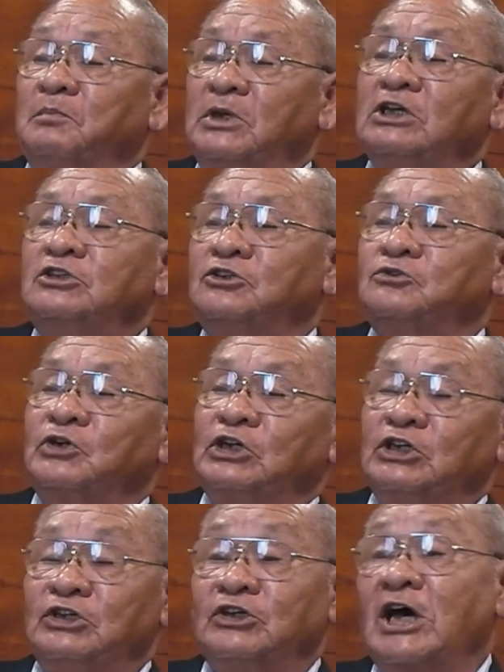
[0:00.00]

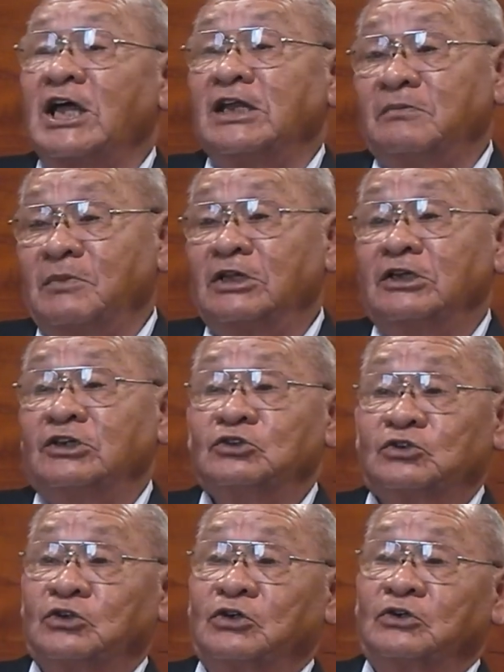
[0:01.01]
Peachtree United
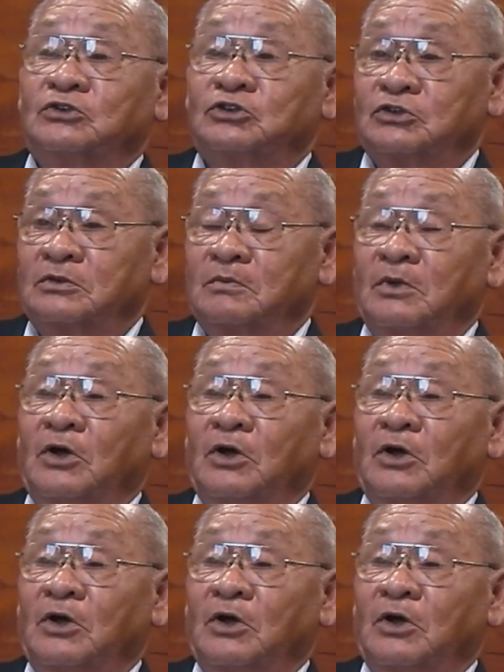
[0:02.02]
Methodist Church